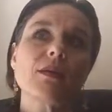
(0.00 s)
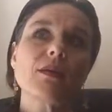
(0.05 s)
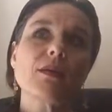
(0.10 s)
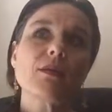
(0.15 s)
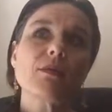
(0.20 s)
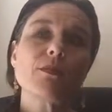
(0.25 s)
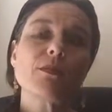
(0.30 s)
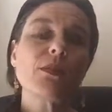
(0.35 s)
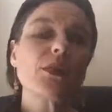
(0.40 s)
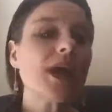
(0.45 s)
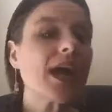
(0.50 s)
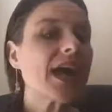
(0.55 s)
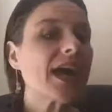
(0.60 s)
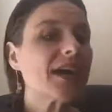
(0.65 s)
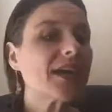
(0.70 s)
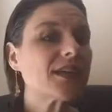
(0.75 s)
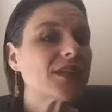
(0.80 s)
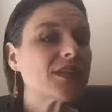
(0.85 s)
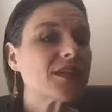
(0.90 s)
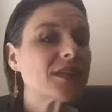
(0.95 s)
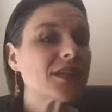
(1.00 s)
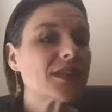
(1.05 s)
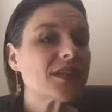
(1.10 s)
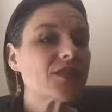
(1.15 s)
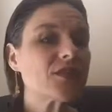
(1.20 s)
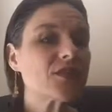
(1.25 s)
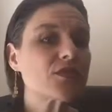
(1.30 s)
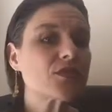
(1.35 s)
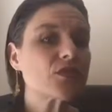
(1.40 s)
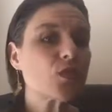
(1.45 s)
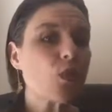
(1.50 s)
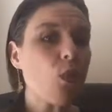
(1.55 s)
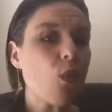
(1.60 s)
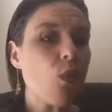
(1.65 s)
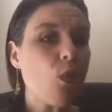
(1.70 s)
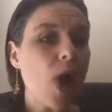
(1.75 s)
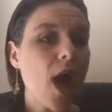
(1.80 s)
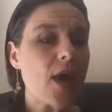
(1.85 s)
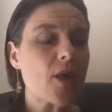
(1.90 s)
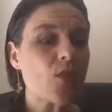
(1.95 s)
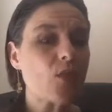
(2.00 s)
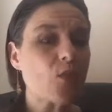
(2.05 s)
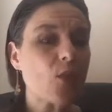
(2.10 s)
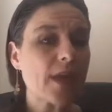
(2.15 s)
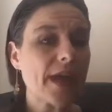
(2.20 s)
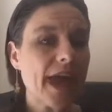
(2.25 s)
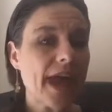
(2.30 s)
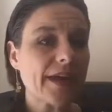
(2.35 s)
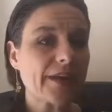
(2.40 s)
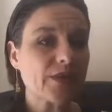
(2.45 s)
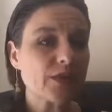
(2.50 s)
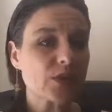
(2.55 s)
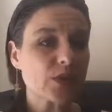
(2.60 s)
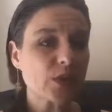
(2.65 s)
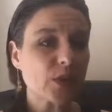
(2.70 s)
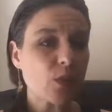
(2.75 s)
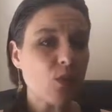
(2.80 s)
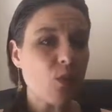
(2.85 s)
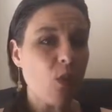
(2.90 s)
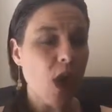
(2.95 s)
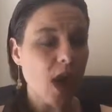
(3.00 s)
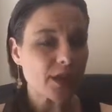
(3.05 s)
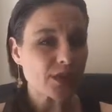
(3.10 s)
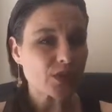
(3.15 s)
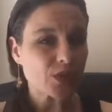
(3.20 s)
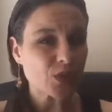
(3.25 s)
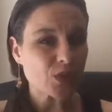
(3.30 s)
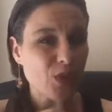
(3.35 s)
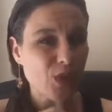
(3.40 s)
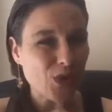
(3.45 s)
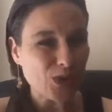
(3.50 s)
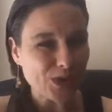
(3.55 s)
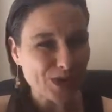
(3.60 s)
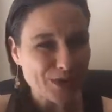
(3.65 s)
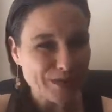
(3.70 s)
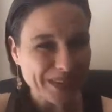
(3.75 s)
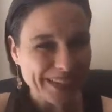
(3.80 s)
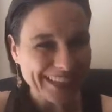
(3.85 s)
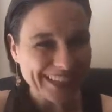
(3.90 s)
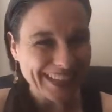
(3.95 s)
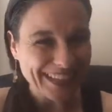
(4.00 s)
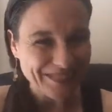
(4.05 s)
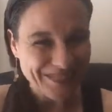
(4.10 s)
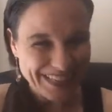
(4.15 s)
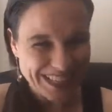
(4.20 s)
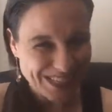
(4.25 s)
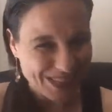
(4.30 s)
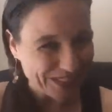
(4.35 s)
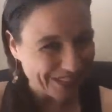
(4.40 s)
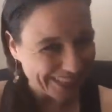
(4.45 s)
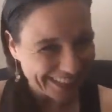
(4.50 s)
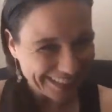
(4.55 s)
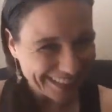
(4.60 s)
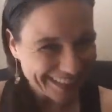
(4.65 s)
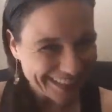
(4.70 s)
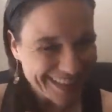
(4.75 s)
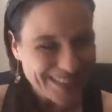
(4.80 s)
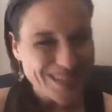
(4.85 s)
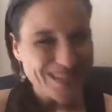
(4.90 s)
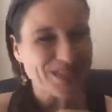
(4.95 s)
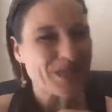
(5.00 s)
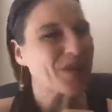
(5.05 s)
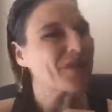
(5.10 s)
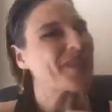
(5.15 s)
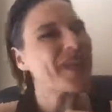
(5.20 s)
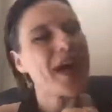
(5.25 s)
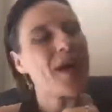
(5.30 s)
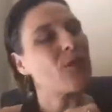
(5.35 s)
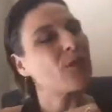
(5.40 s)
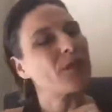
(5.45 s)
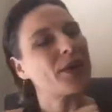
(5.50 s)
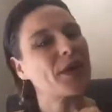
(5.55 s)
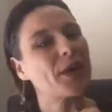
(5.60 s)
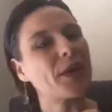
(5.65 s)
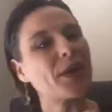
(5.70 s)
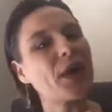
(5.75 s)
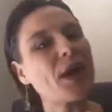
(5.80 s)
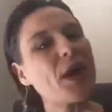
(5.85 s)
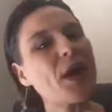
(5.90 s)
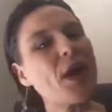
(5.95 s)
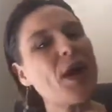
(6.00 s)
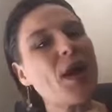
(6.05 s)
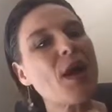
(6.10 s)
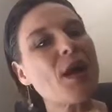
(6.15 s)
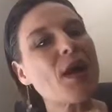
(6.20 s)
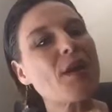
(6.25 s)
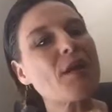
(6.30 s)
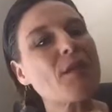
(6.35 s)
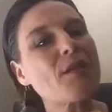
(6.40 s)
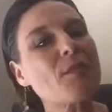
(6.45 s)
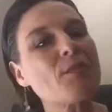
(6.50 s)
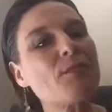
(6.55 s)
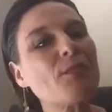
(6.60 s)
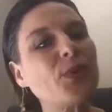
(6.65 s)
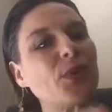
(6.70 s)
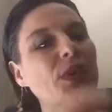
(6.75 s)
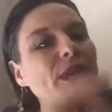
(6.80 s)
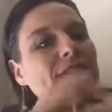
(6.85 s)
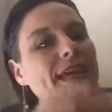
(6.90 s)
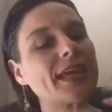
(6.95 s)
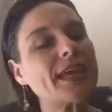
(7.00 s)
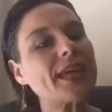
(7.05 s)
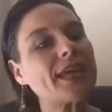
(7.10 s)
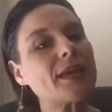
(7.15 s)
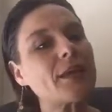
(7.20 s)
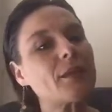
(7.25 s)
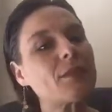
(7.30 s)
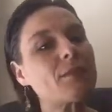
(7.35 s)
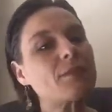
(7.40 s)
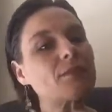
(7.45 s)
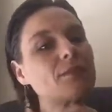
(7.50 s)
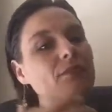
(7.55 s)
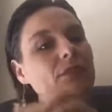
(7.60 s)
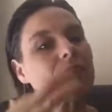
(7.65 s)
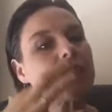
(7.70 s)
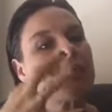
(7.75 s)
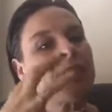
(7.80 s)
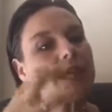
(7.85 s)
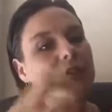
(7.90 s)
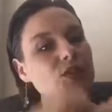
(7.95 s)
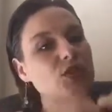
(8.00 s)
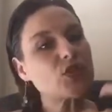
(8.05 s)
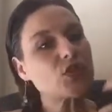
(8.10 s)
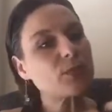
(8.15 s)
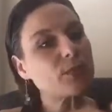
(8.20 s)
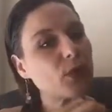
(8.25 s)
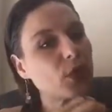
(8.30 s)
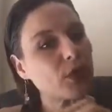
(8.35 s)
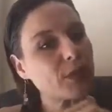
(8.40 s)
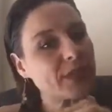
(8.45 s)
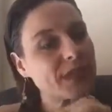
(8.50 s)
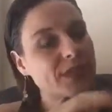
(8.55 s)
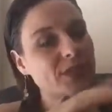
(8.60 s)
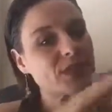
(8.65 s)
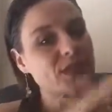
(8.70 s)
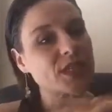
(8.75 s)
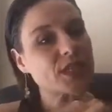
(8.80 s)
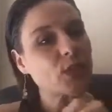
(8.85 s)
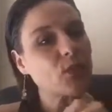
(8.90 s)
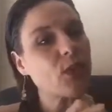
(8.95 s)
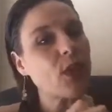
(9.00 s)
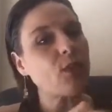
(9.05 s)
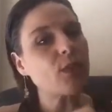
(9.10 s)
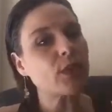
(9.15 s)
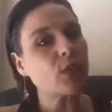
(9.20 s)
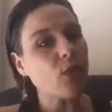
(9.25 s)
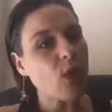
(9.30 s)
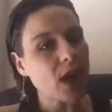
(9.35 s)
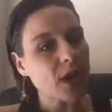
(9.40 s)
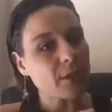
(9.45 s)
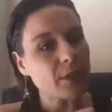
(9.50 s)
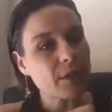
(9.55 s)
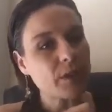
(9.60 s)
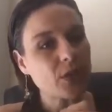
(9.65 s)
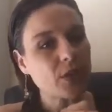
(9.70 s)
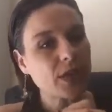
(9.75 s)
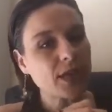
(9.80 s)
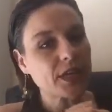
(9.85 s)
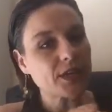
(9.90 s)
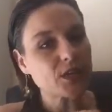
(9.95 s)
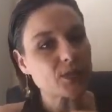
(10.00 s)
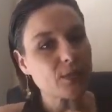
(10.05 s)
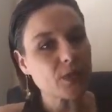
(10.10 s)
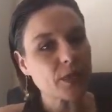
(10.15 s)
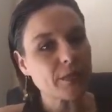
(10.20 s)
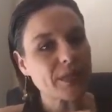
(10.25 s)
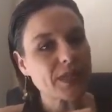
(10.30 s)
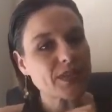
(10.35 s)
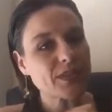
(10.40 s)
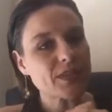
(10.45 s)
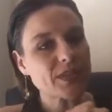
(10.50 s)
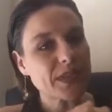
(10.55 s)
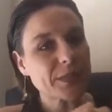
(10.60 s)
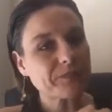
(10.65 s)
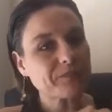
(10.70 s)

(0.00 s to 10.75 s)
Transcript: practice what we actually want to ultimately be doing so that we are putting into permanency what we want to be putting into permanency.